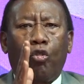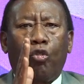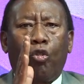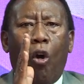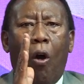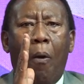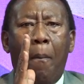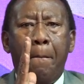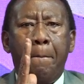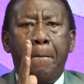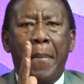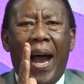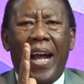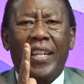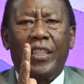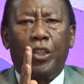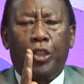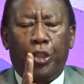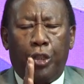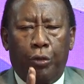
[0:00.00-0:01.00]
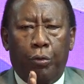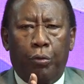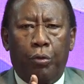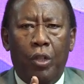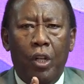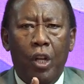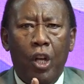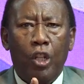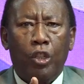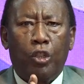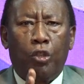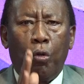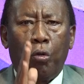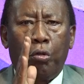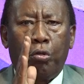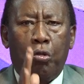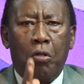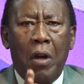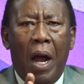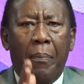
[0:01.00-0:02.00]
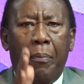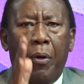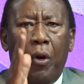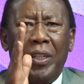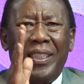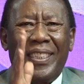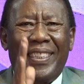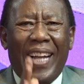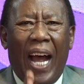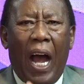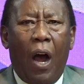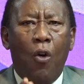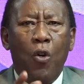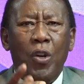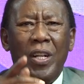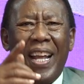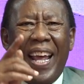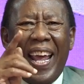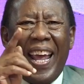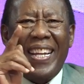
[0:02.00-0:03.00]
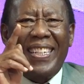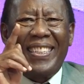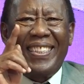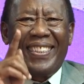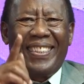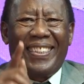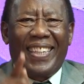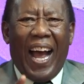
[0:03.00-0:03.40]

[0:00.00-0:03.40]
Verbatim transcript: command you to crumble down and